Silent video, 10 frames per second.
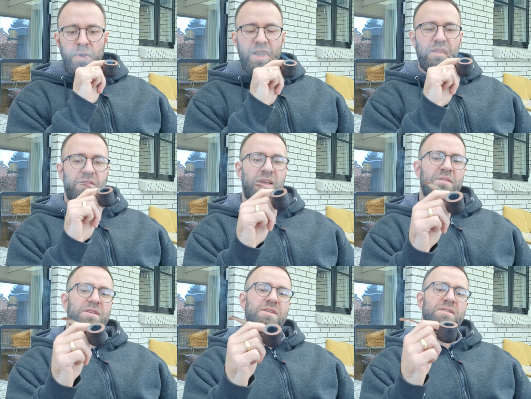And I think
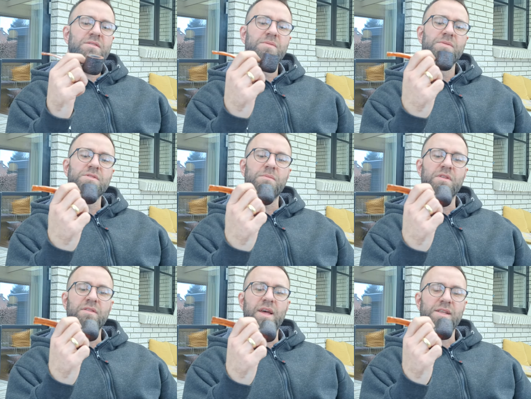this is
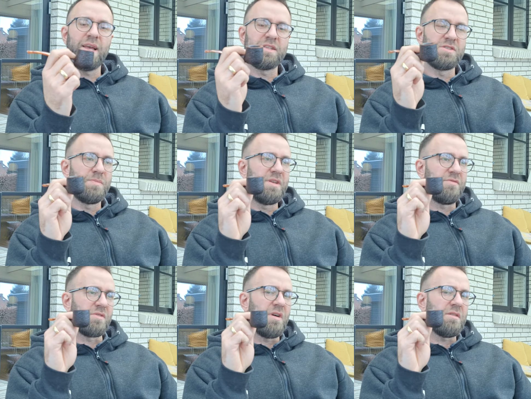something that gets to be
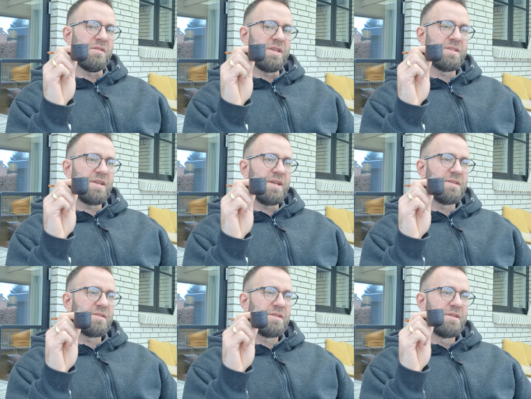forgotten these
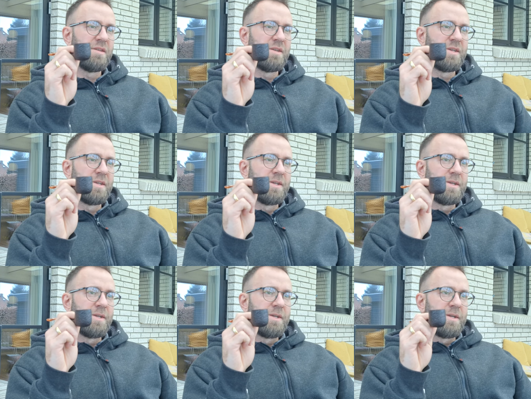days.
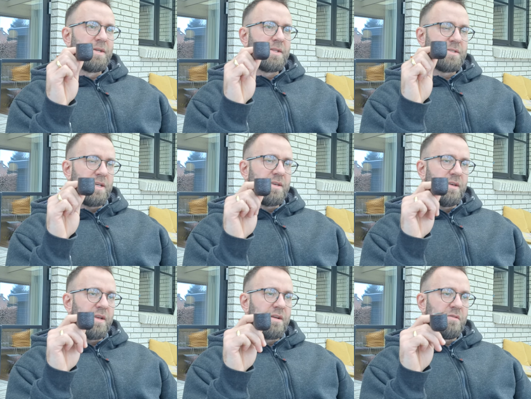
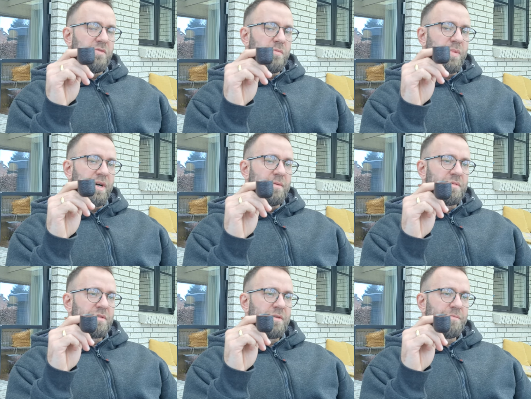Taking care of your
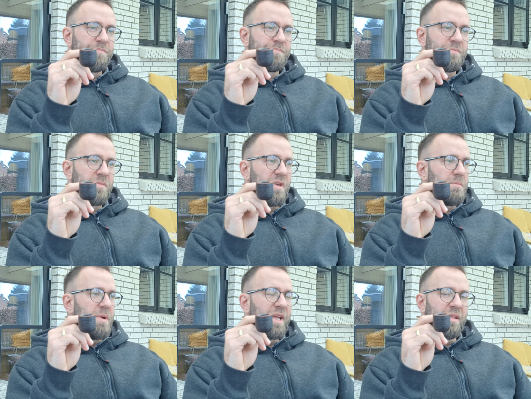pipes, not
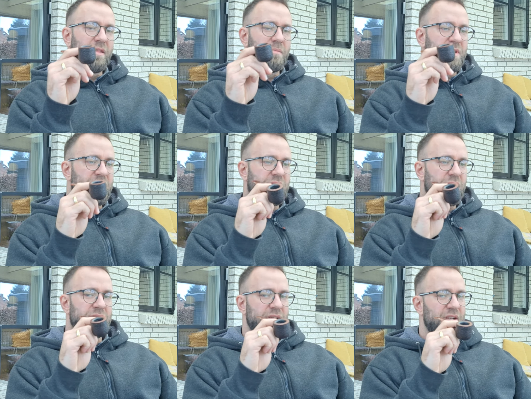making them
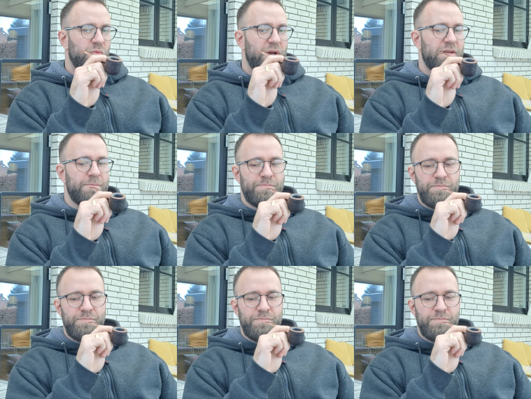disgusting and wet.